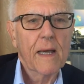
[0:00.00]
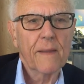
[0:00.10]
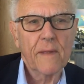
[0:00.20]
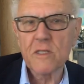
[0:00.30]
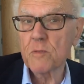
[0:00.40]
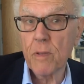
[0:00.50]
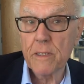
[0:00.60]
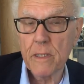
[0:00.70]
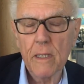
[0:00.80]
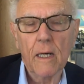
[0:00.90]
And they
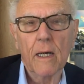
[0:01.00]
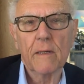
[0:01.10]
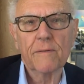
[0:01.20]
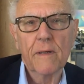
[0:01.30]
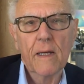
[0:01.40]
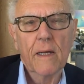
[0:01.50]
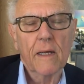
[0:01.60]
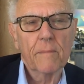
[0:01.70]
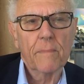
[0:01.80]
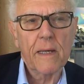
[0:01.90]
split in half.
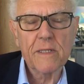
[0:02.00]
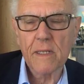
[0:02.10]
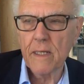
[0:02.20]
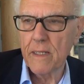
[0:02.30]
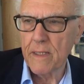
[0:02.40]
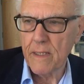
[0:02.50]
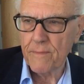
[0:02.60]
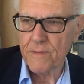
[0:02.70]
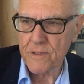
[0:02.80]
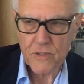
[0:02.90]
And basically, the
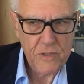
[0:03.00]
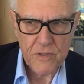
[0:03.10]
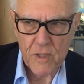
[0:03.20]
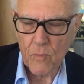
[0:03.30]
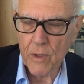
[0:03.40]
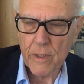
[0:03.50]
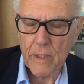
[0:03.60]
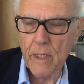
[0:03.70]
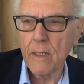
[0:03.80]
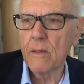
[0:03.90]
physicians didn't want to
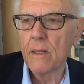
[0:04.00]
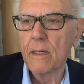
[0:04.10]
know,